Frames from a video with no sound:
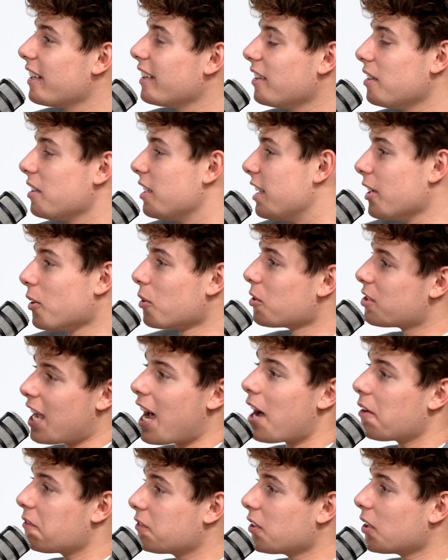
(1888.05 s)
years
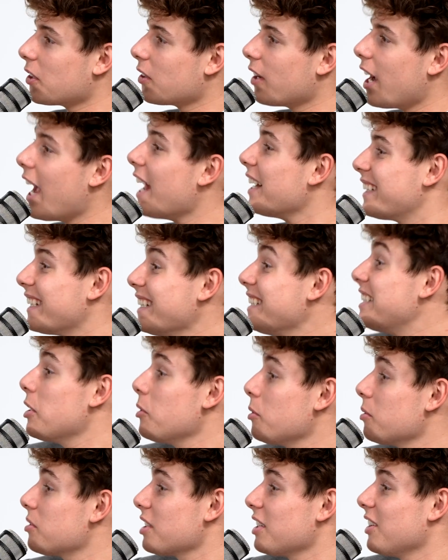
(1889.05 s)
after, and
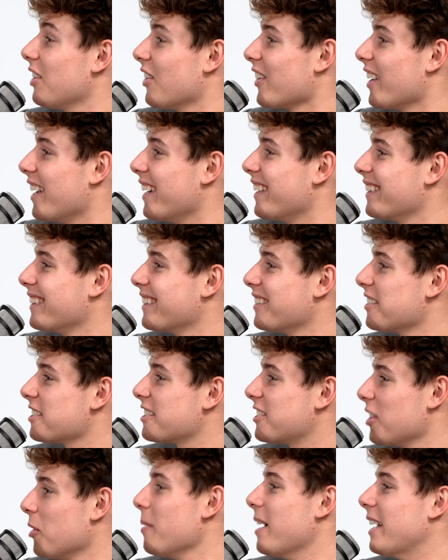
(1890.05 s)
continuously learning,
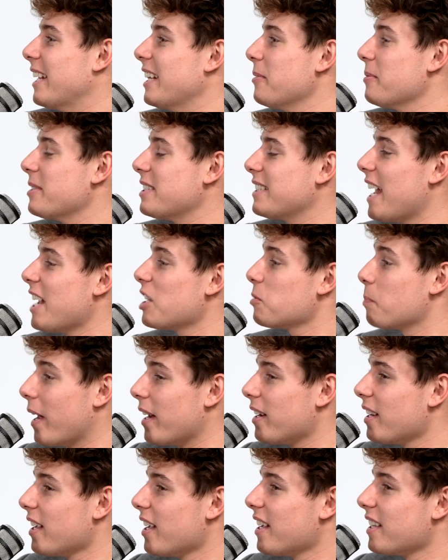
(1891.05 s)
still making the mistakes,
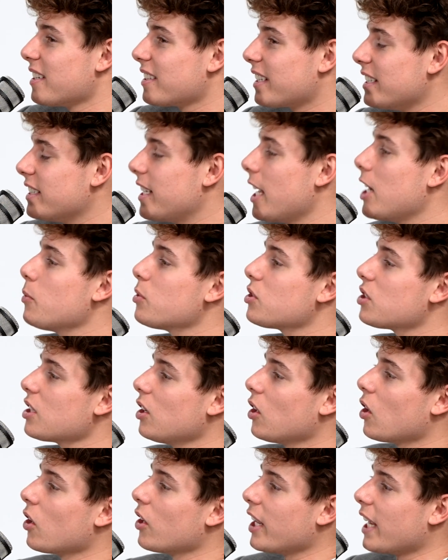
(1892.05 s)
but continuously
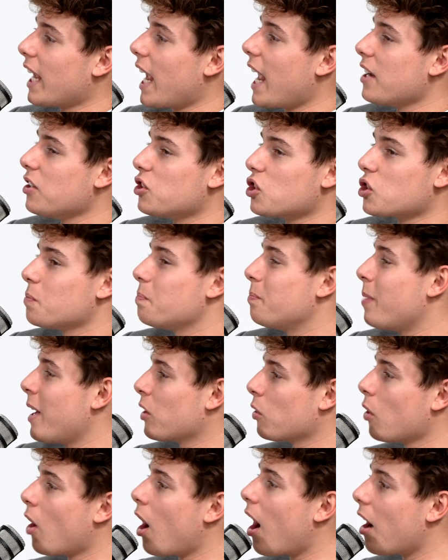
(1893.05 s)
learning and just
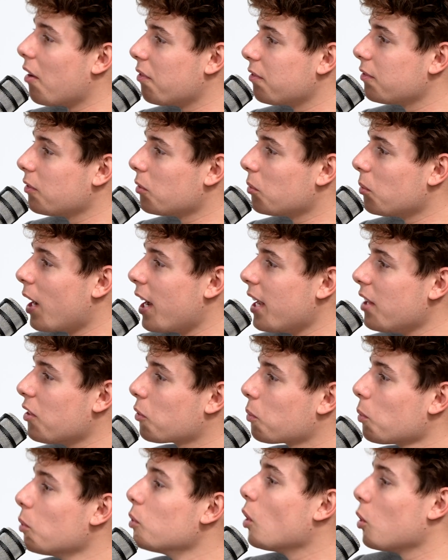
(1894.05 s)
better off, right,
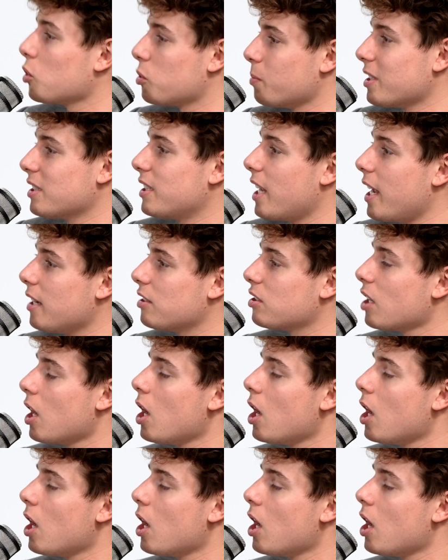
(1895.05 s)
through those mistakes.